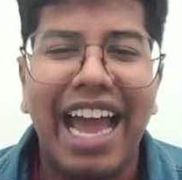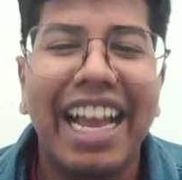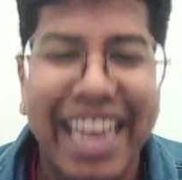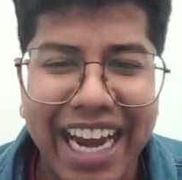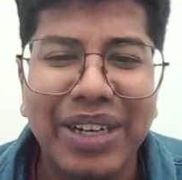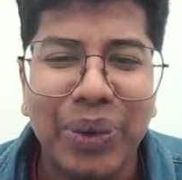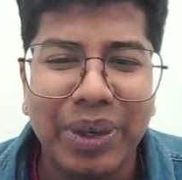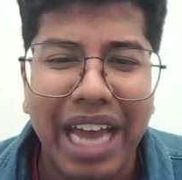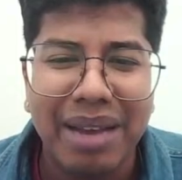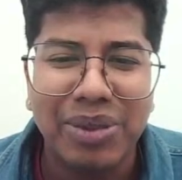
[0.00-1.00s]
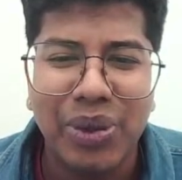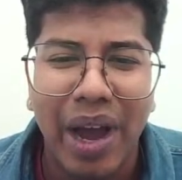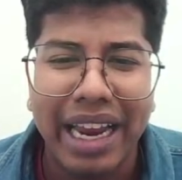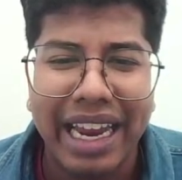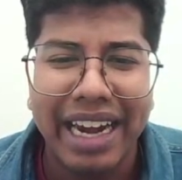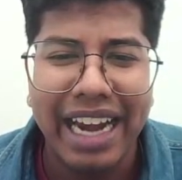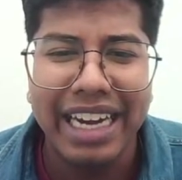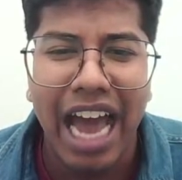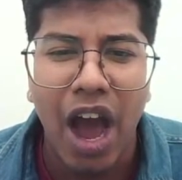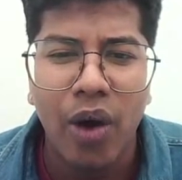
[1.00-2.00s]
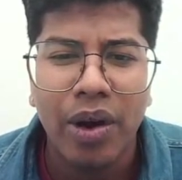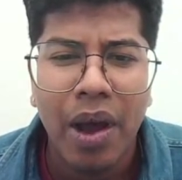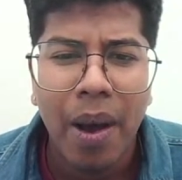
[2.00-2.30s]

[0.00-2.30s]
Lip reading: Again 2 times. So I can write down